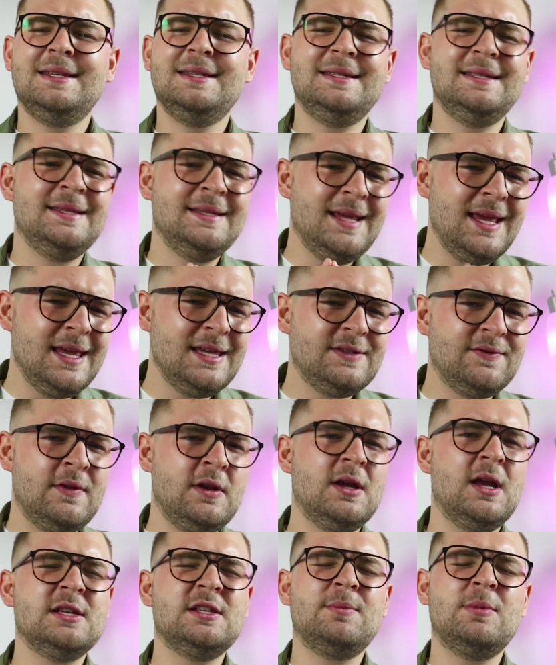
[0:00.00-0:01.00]
In today's
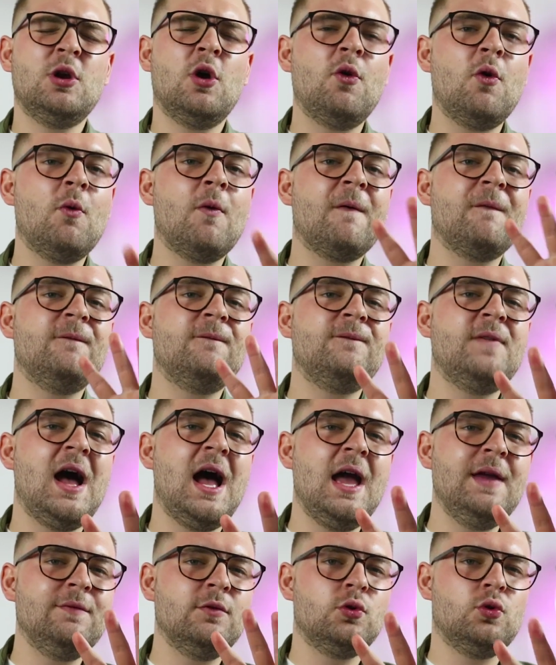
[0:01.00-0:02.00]
video, guys, I'll be going over
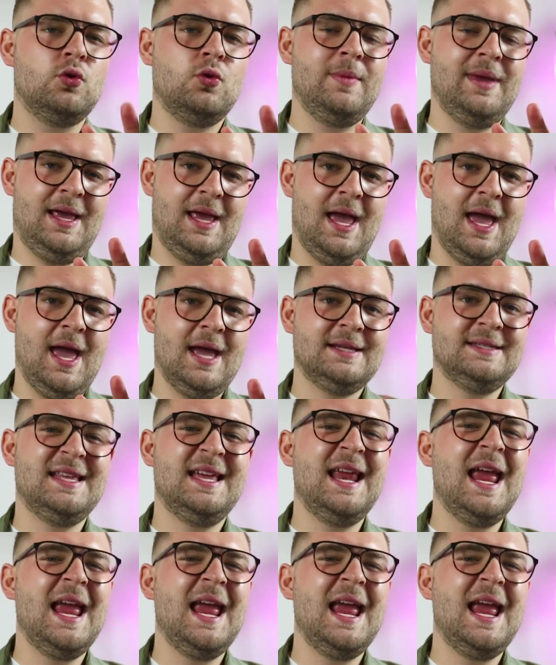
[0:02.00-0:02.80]
5 grooming hacks